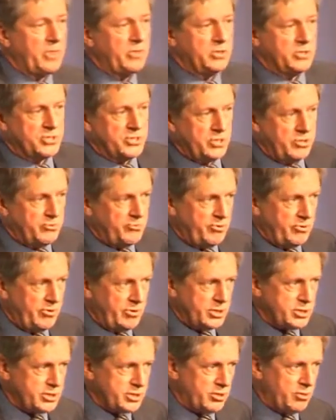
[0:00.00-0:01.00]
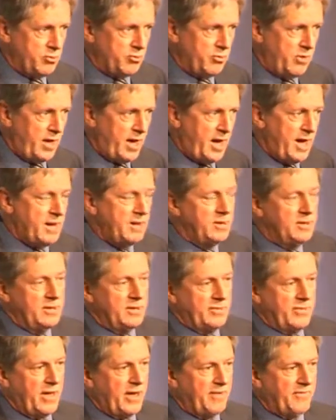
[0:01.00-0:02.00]
your children are at school there,
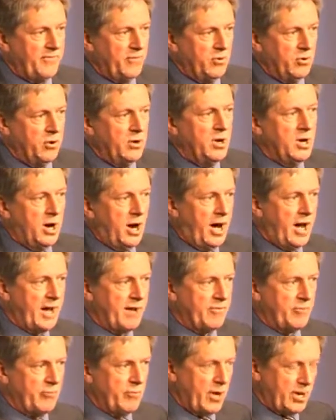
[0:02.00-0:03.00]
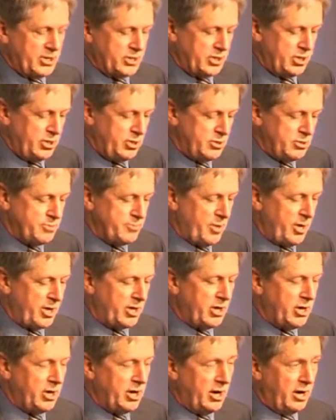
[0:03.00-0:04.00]
therefore I have a right to use my
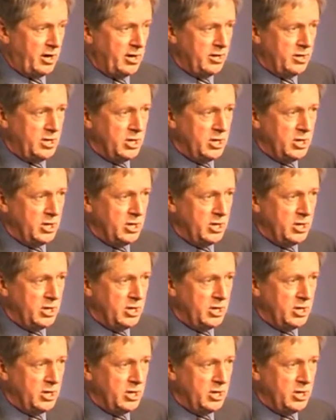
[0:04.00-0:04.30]
car.